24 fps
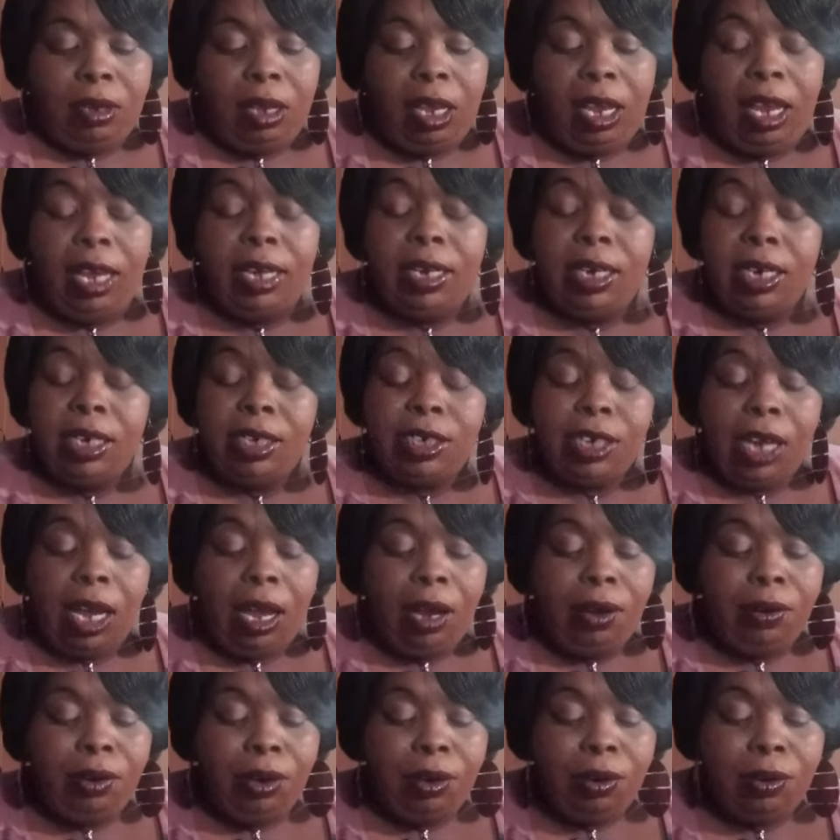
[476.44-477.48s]
And did
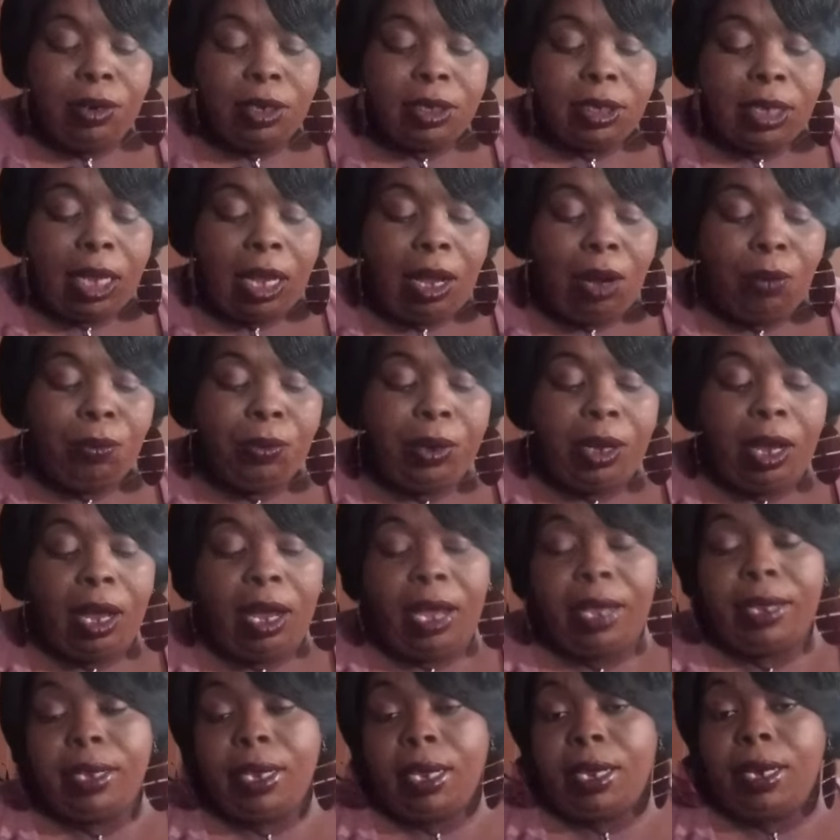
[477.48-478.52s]
y'all notice how when
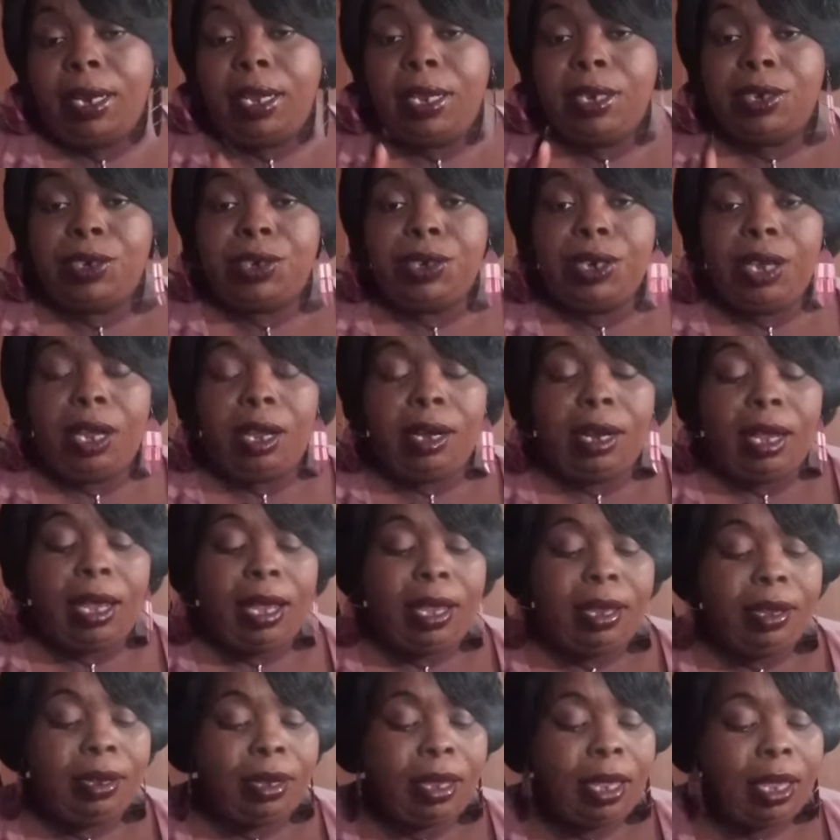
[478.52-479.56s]
Ayana and
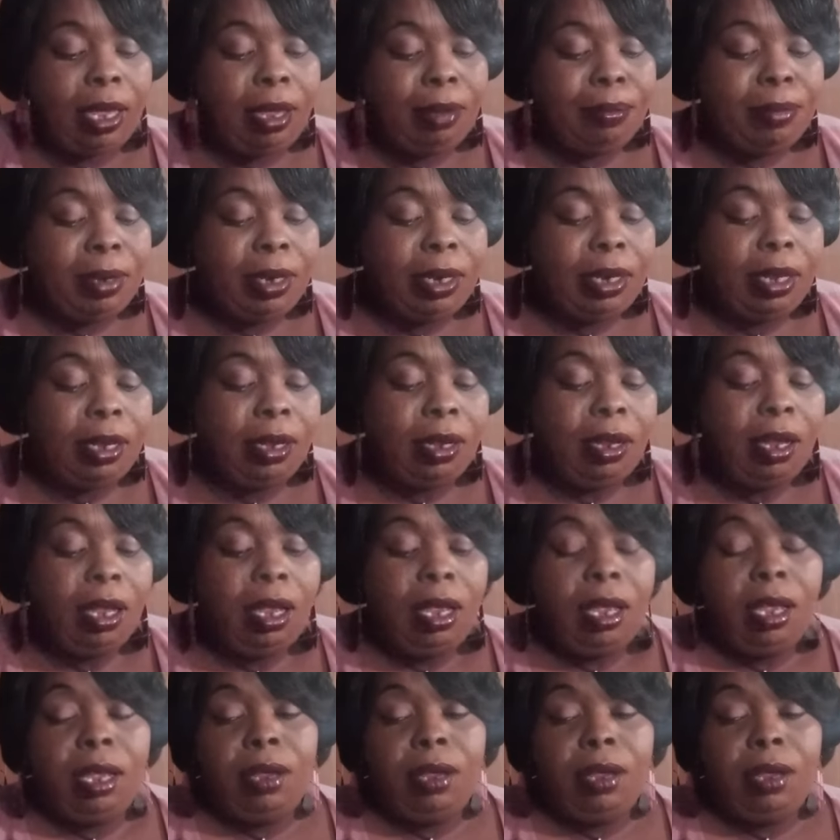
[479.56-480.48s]
Shaniah came in there,